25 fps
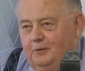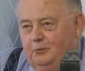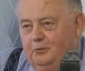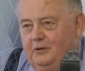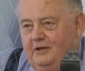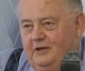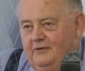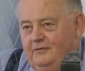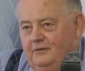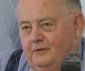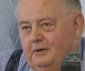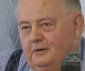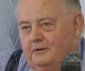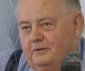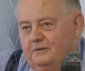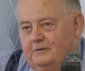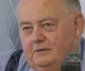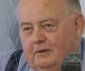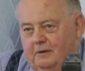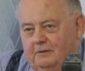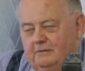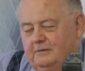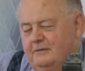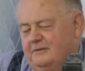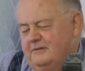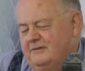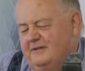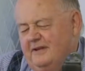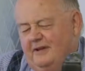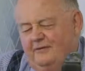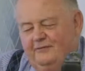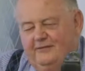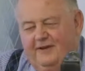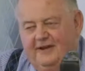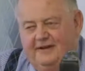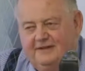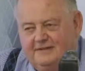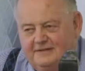we've got doctors, they're
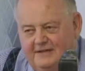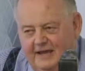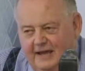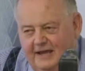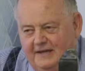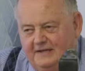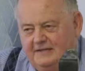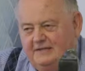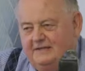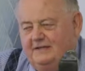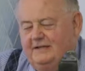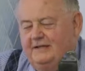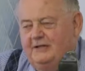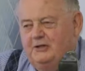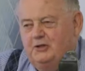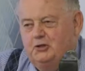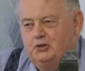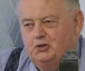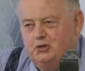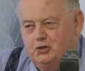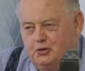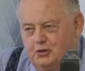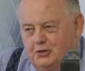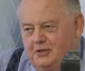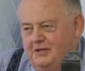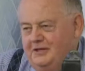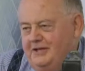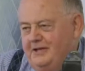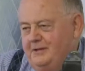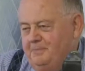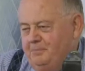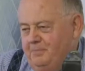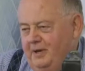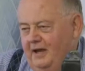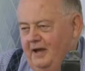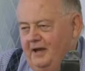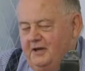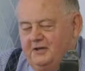fantastic at
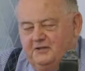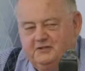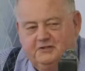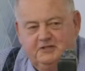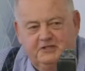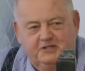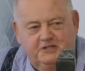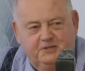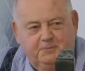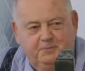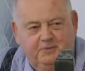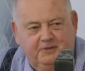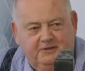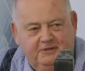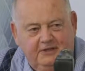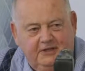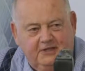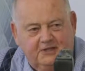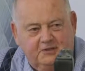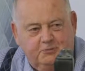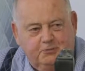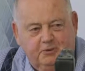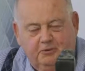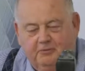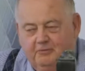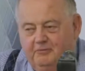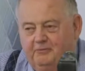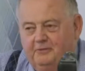treating patients, but guess what?